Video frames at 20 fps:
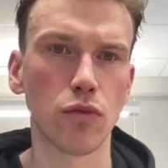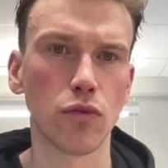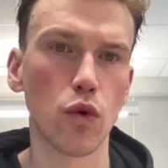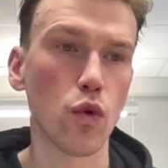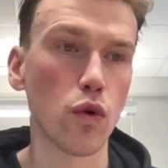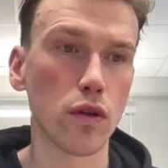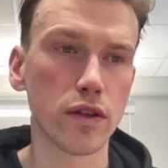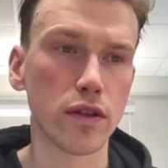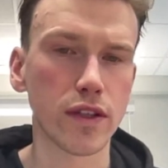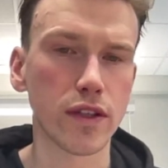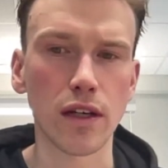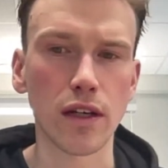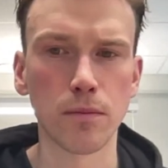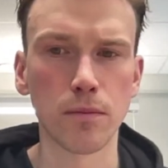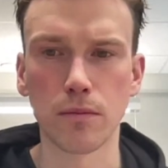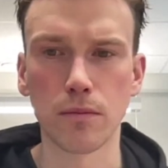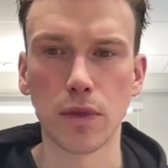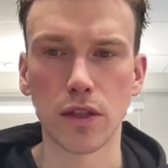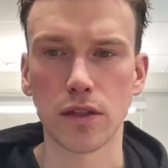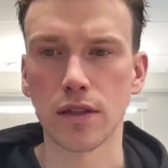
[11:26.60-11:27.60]
all
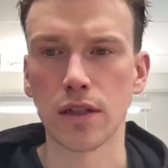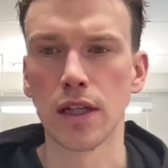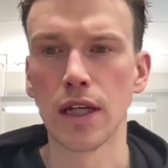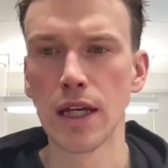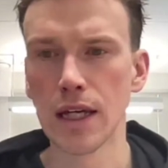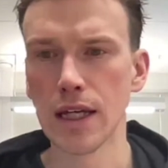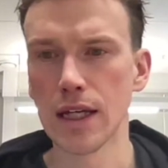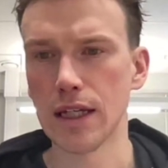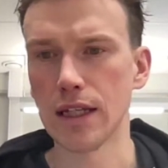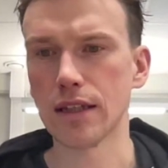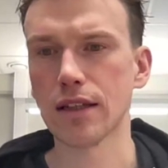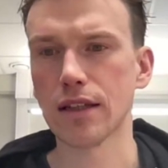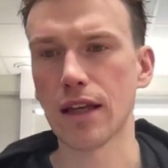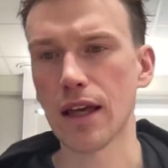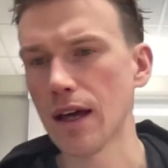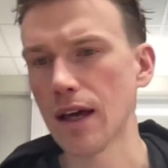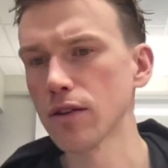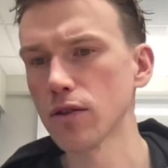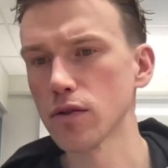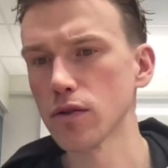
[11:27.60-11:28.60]
time. But it
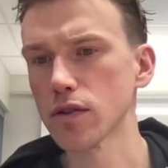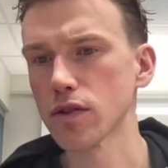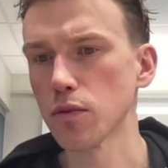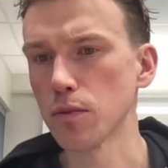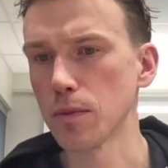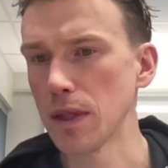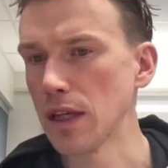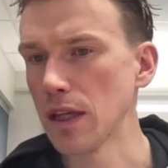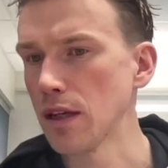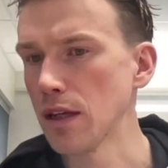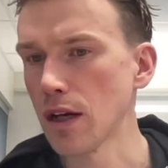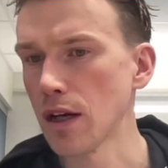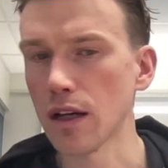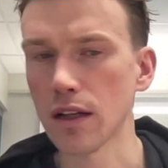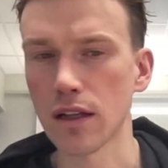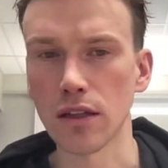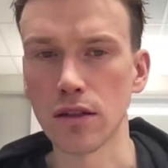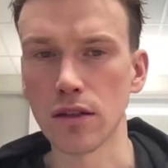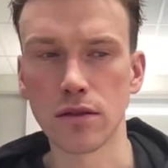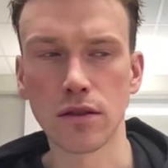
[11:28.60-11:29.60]
can also be. I
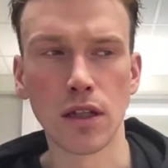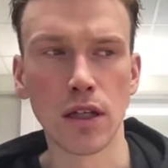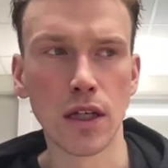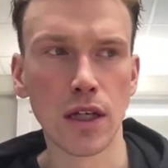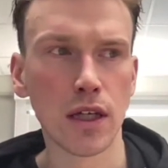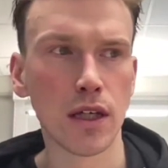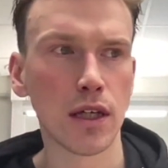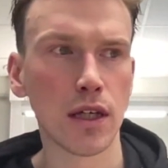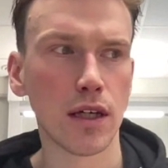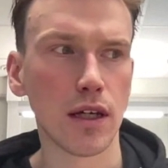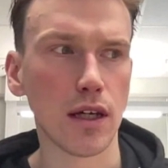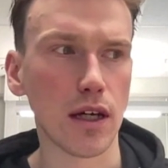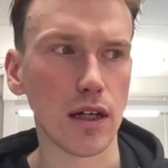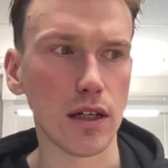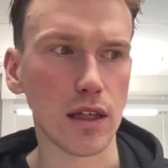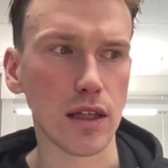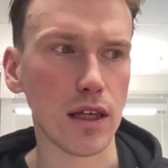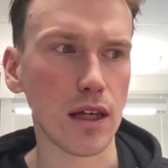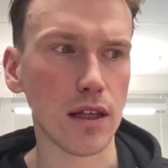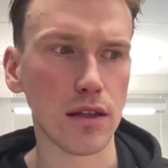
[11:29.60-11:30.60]

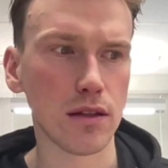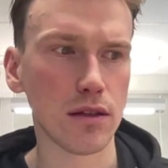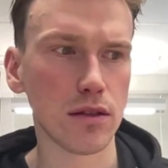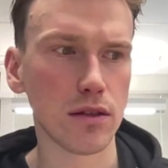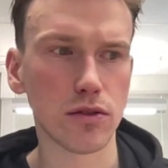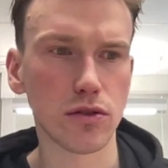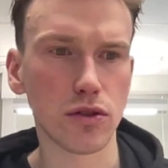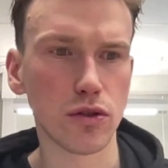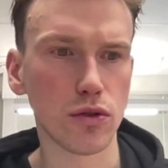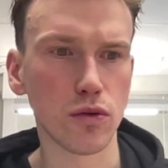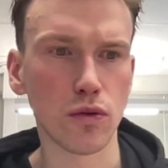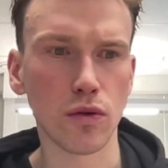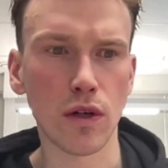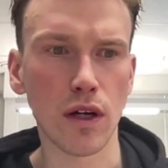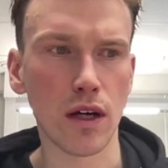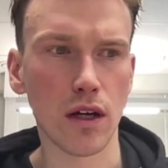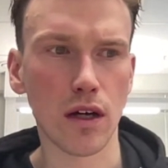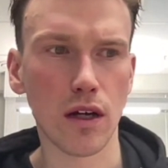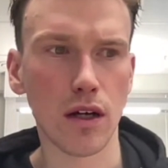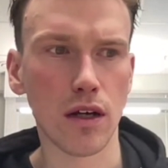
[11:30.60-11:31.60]
can do
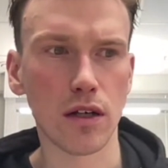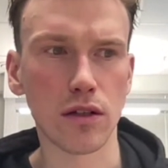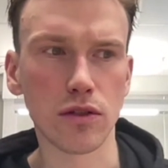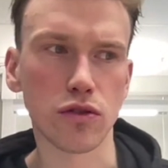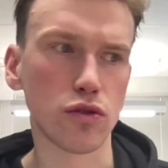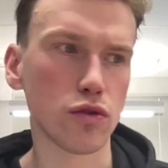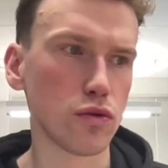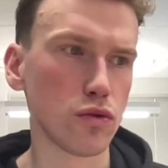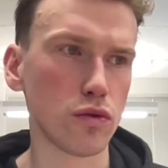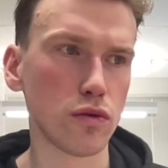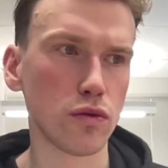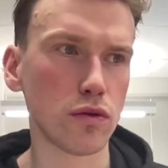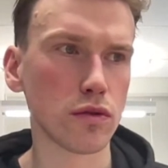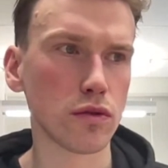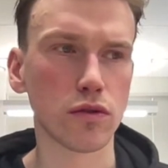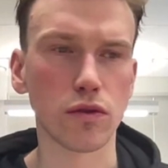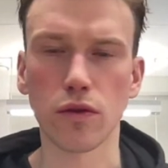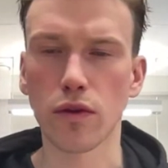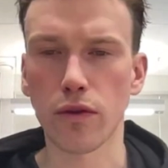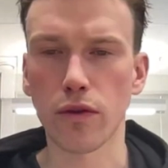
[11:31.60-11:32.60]
a 2
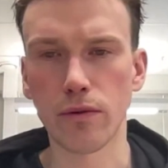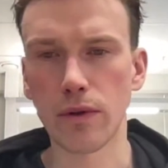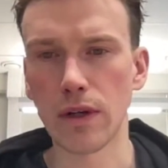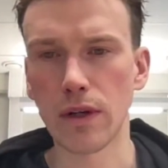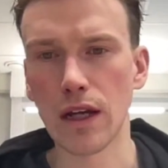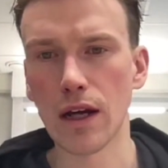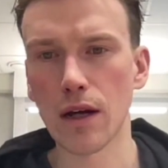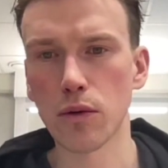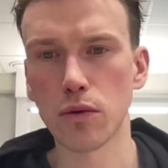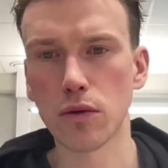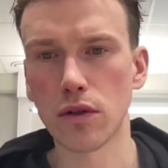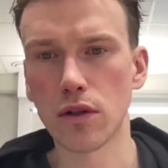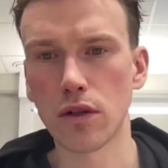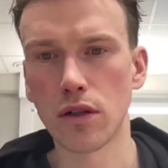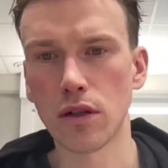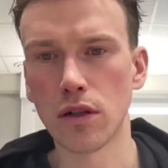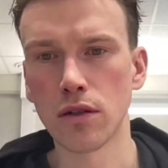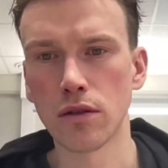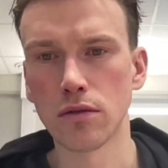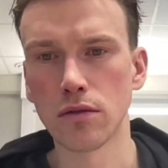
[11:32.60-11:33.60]
to 3
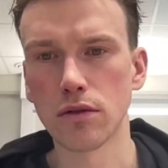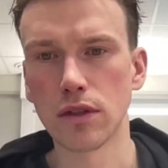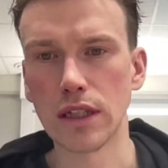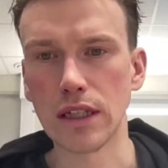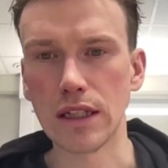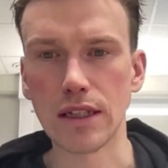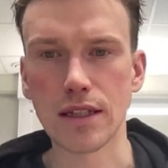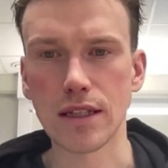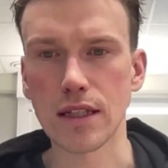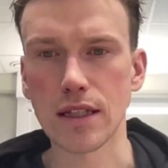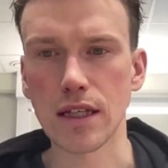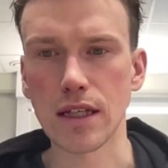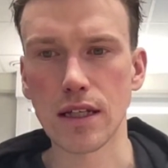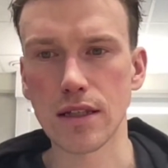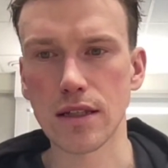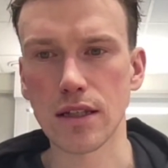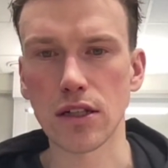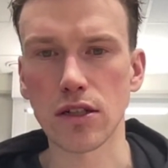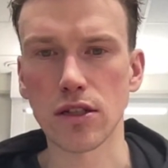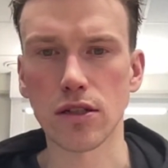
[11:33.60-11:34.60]
hour easy
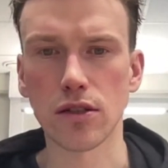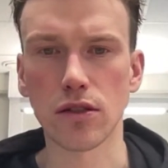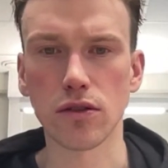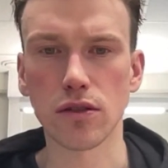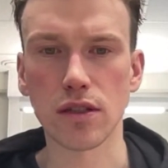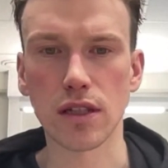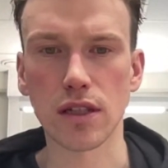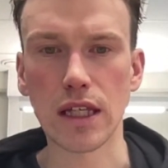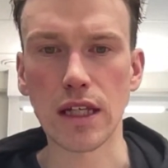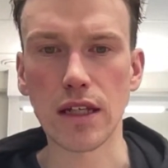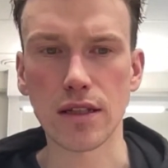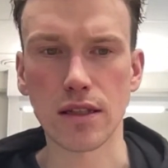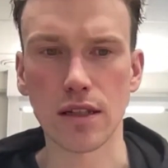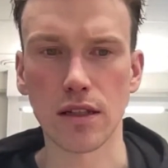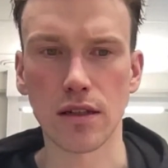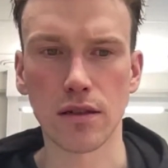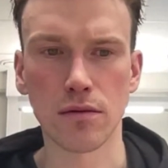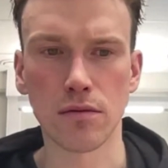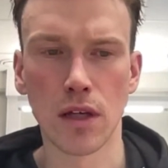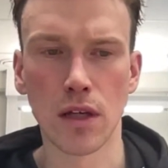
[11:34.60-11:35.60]
session on skis
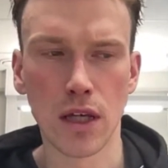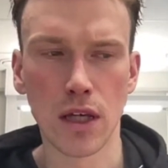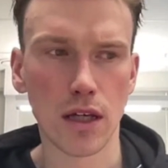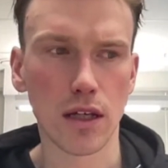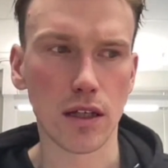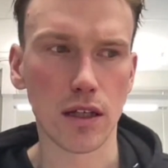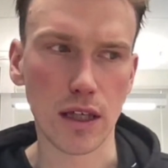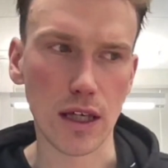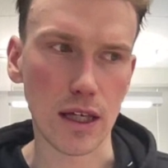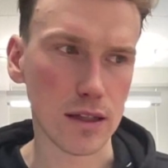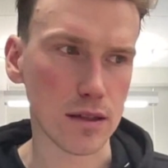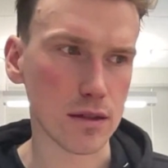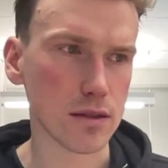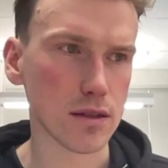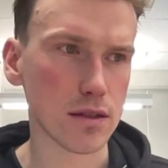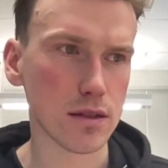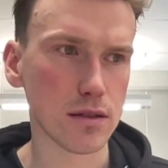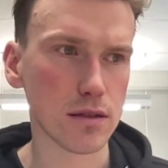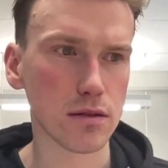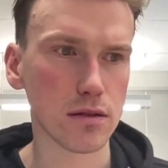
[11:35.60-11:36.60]
and get
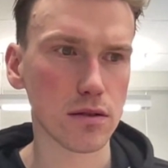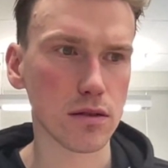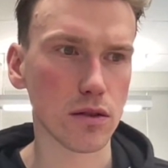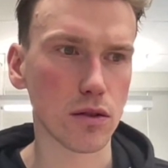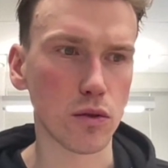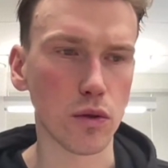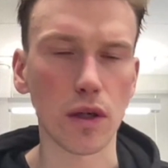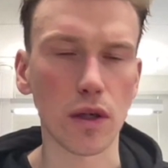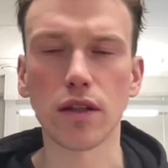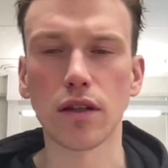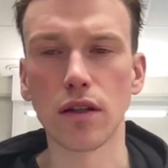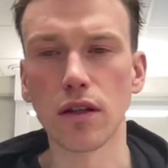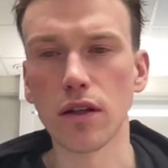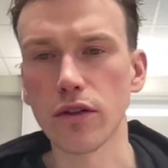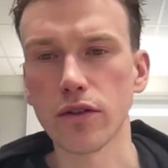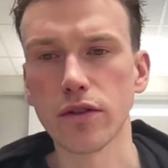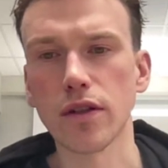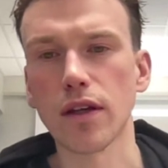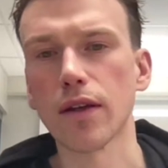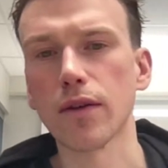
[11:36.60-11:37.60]
quite a
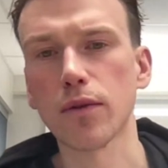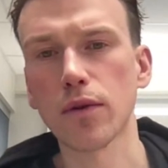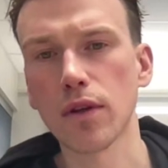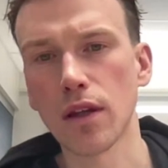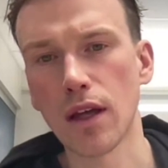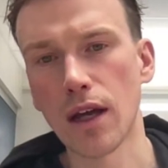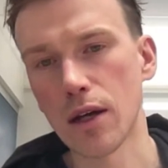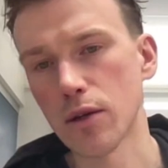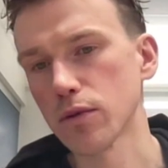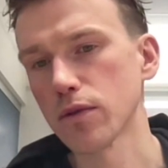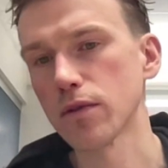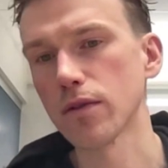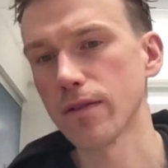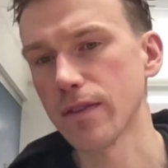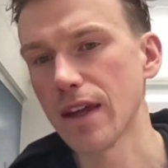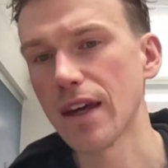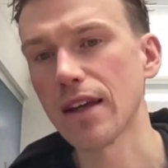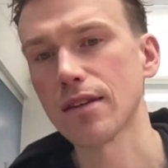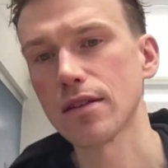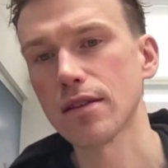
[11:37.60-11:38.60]
lot out of
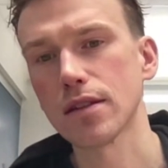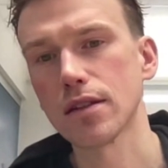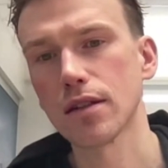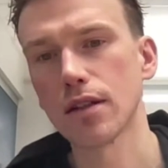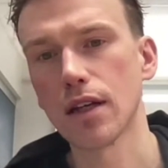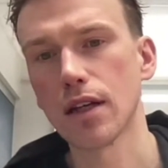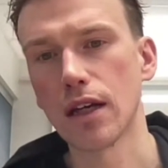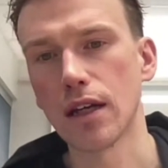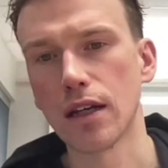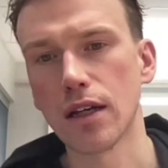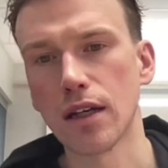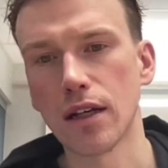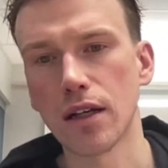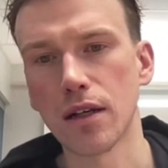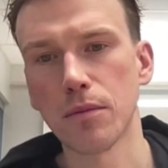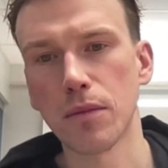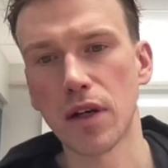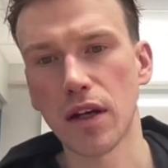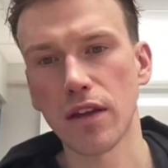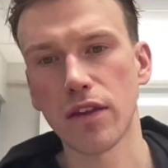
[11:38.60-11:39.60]
that.
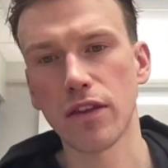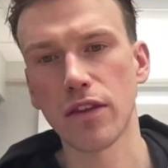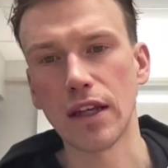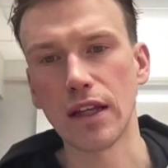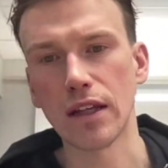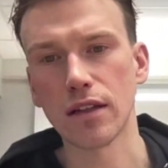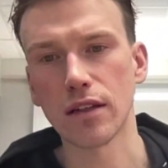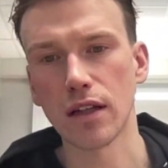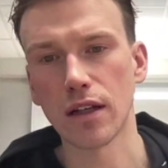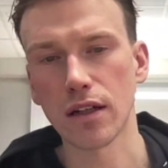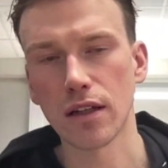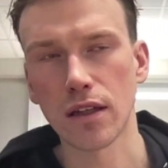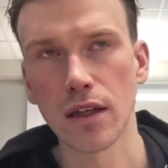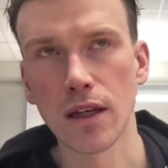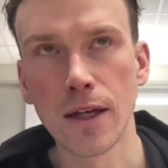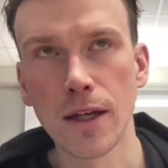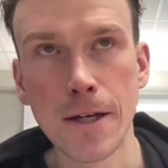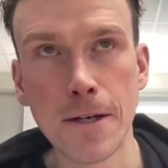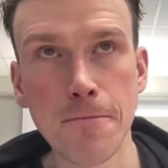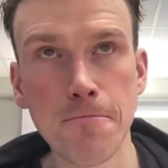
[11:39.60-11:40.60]
But I think like
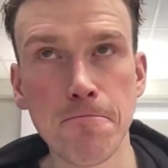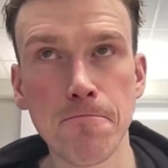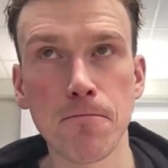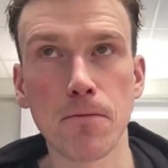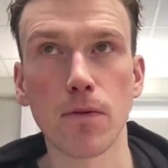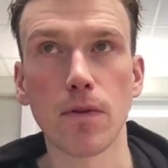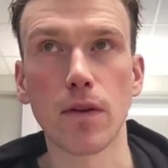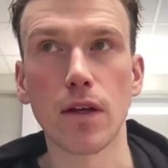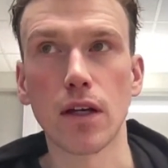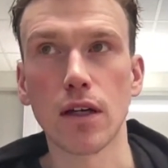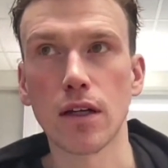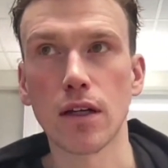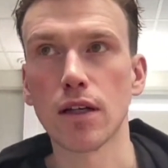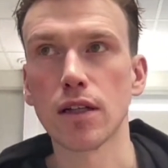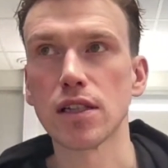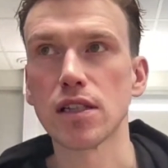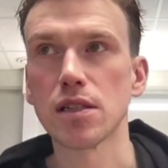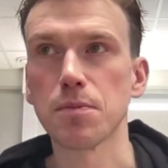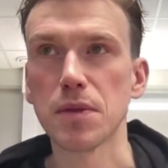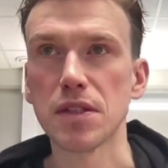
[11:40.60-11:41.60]

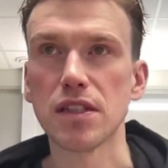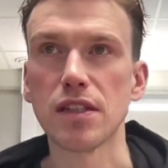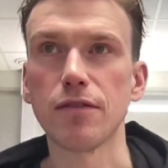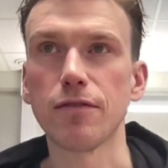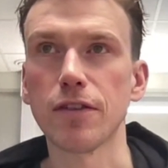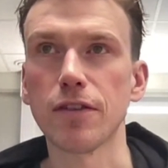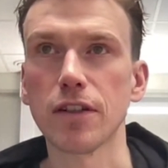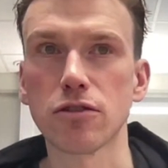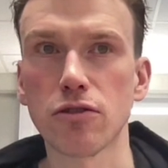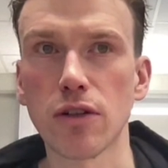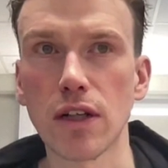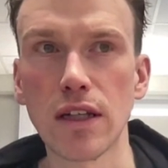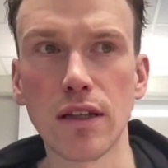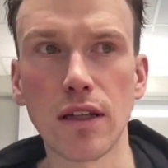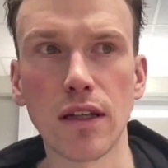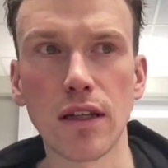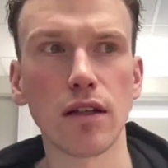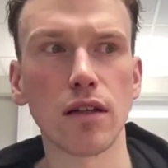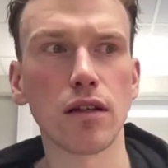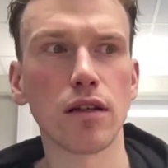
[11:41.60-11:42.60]
the specific
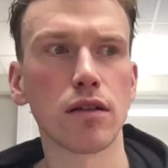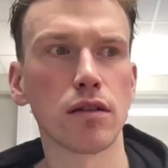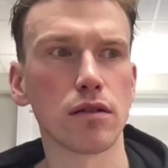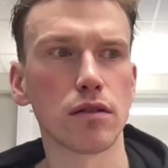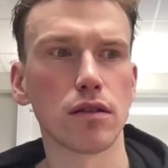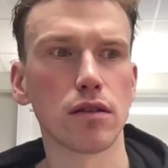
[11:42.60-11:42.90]
training,